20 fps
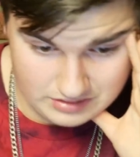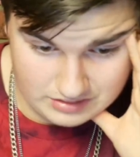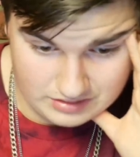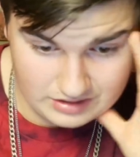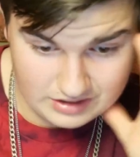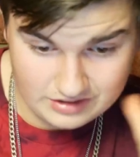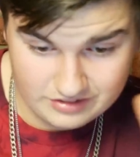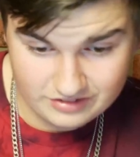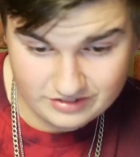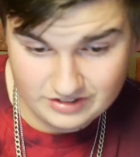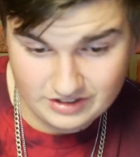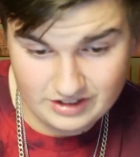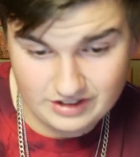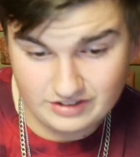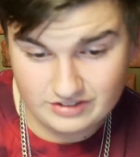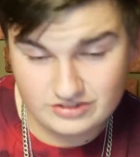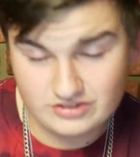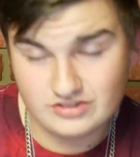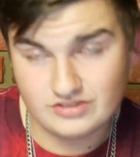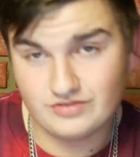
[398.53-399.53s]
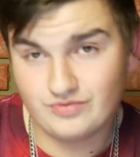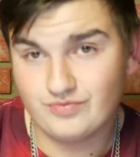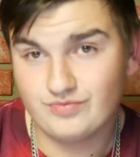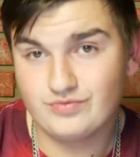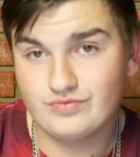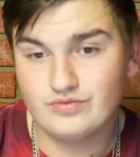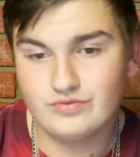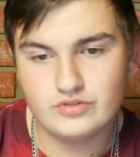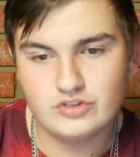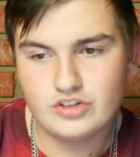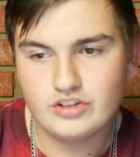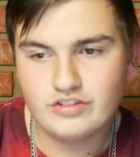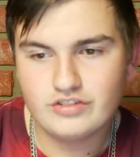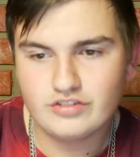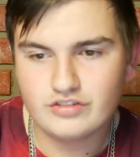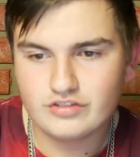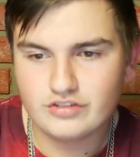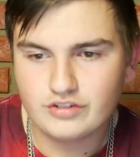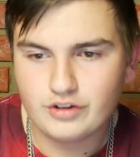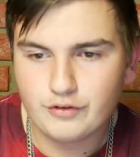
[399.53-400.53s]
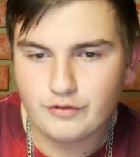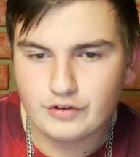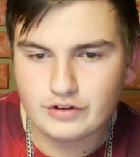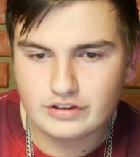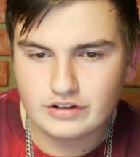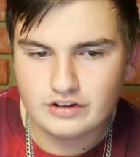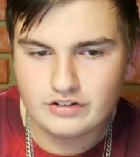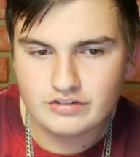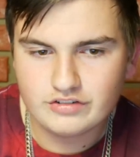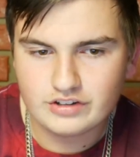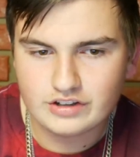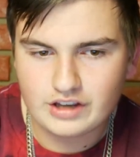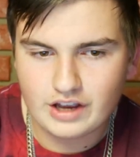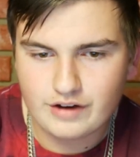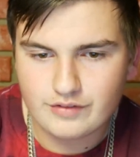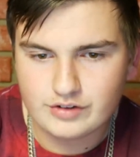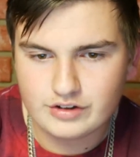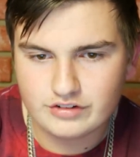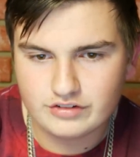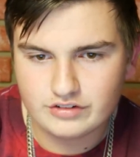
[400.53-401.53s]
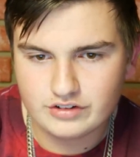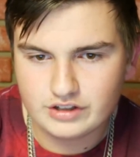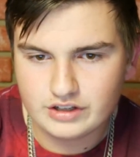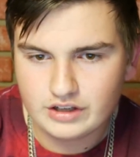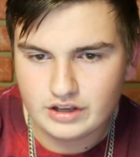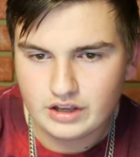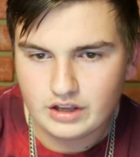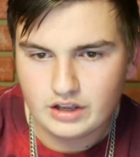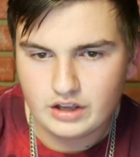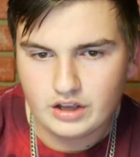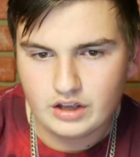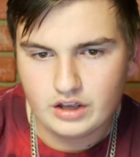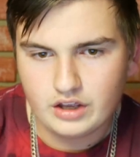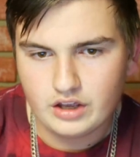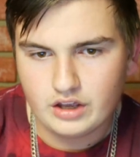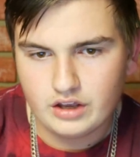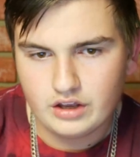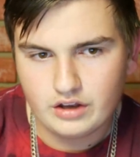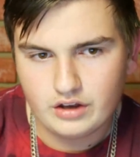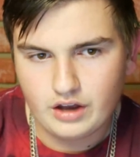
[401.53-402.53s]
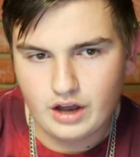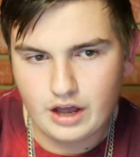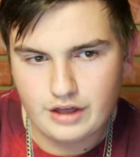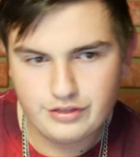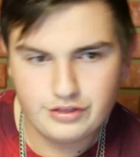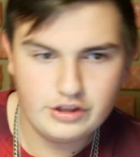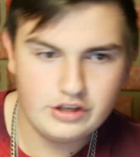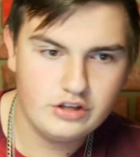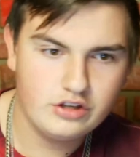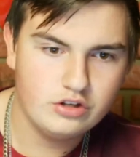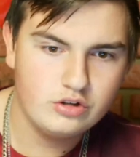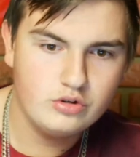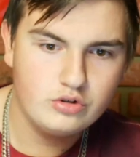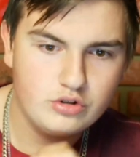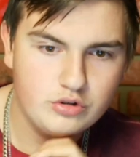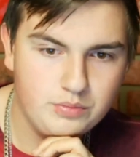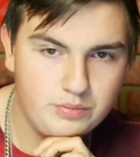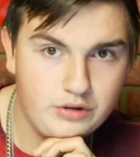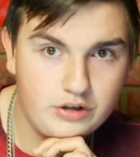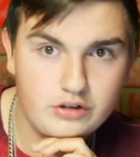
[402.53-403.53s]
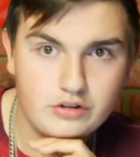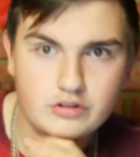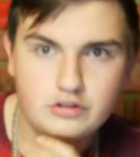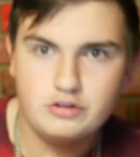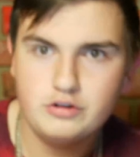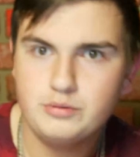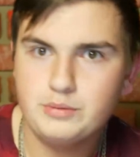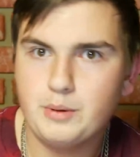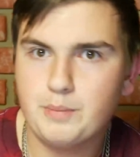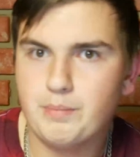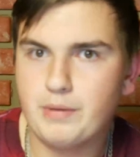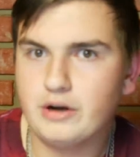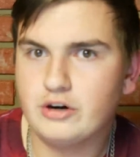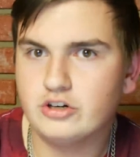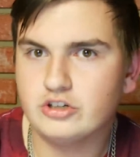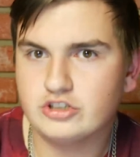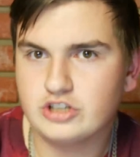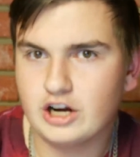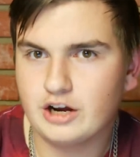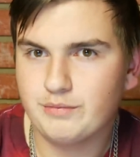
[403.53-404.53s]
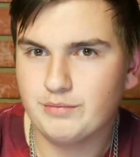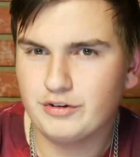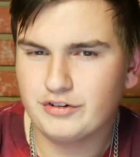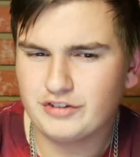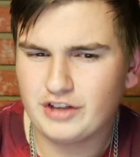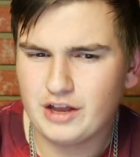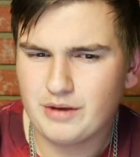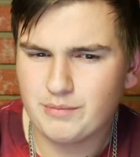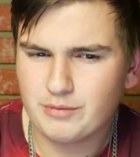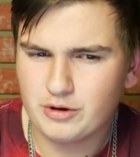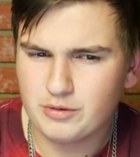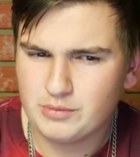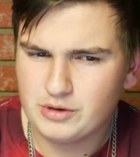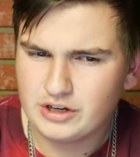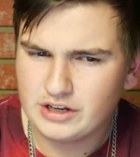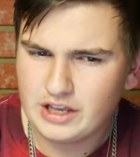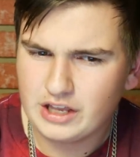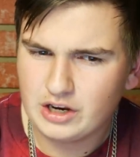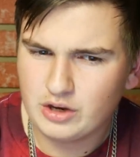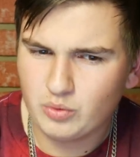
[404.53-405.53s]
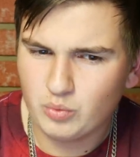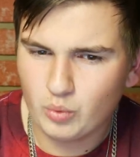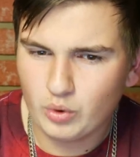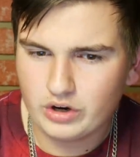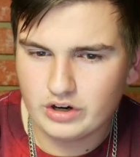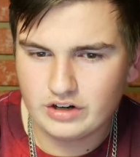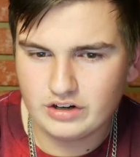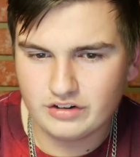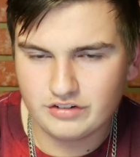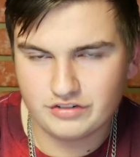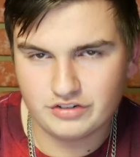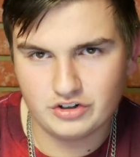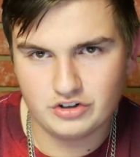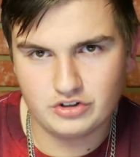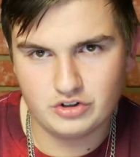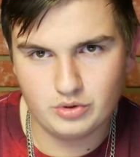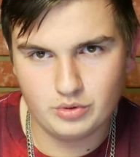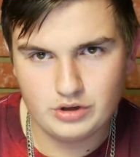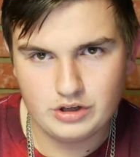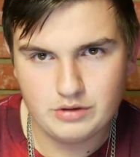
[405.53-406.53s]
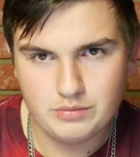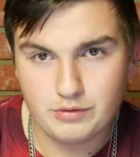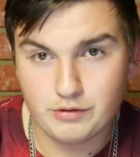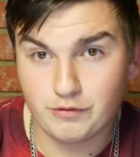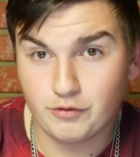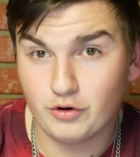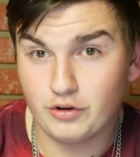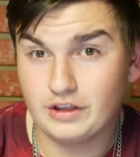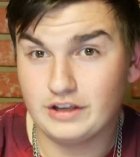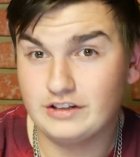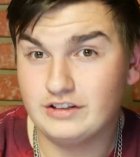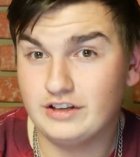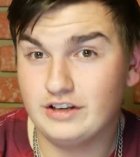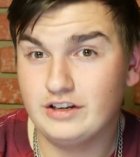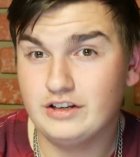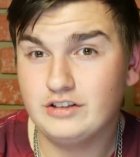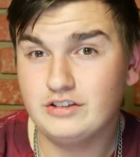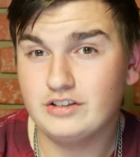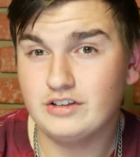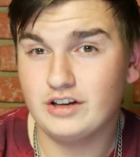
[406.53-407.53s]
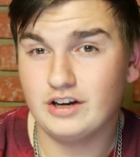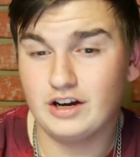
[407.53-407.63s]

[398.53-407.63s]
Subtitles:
It's just stuff like this. Like, obviously I think YouTube did a little bit better job this time communicating what it is they're doing before they did it.